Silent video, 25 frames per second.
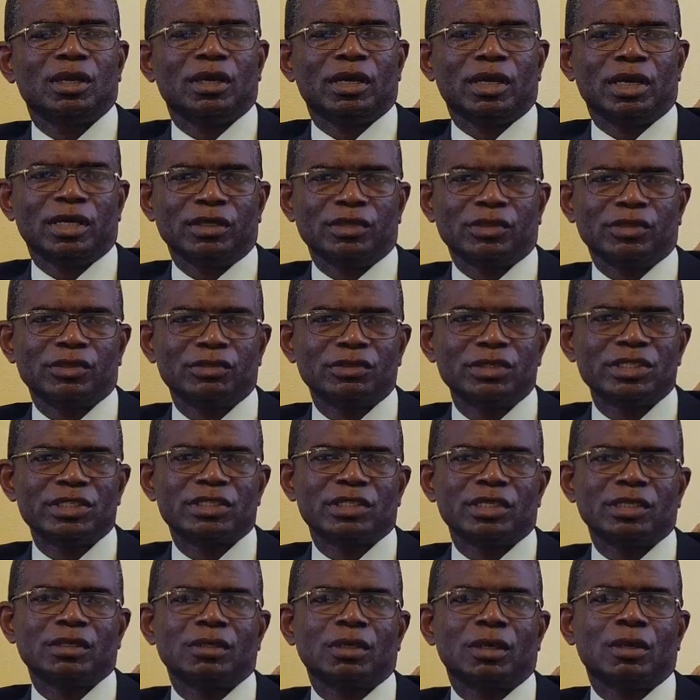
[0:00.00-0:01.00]
and
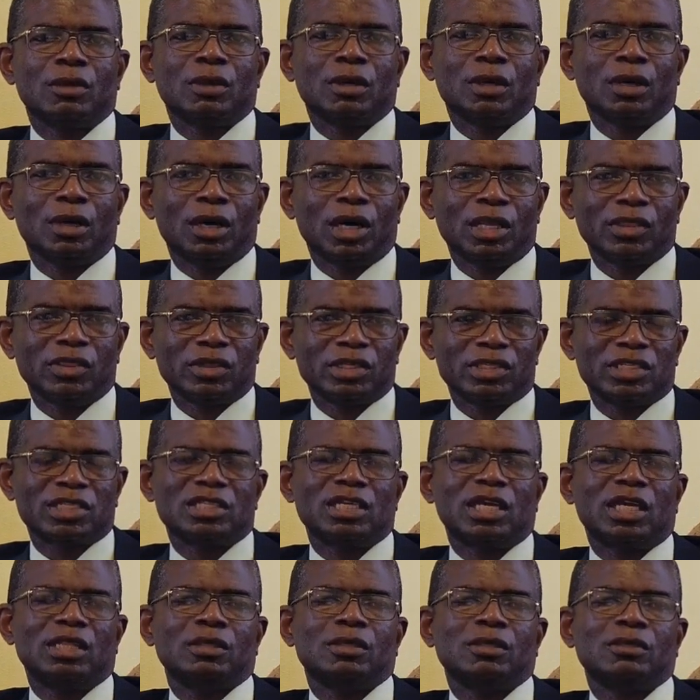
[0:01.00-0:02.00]
increasing our
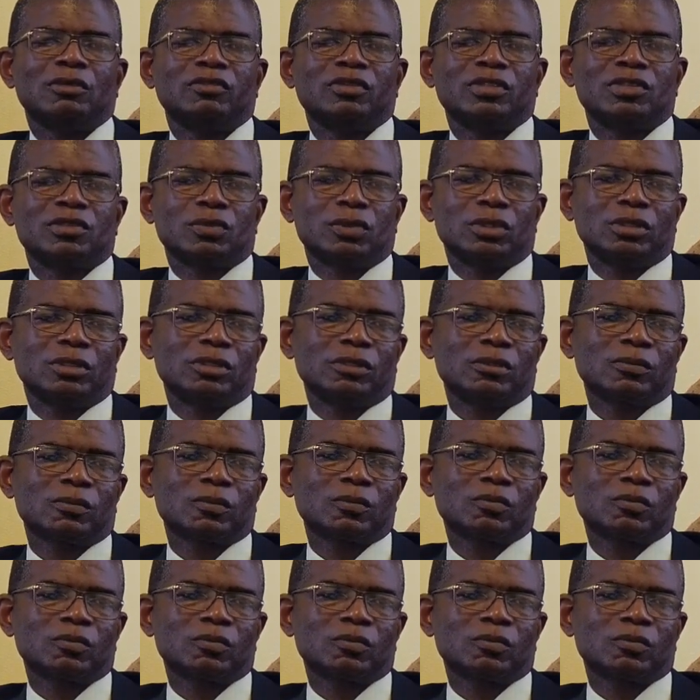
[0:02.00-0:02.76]
understanding of his word.